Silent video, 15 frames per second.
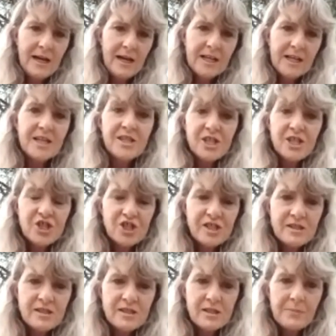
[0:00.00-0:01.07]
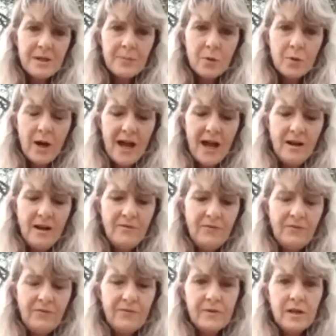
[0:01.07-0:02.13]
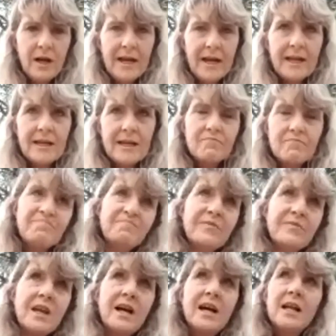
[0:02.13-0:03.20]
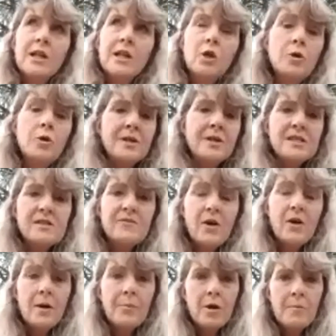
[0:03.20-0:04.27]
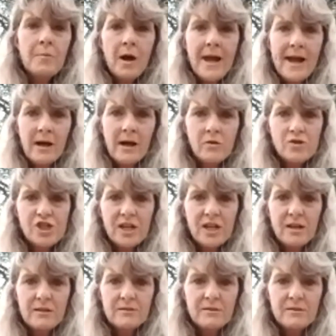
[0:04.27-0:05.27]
conditions that people have, like lupus, fibromyalgia,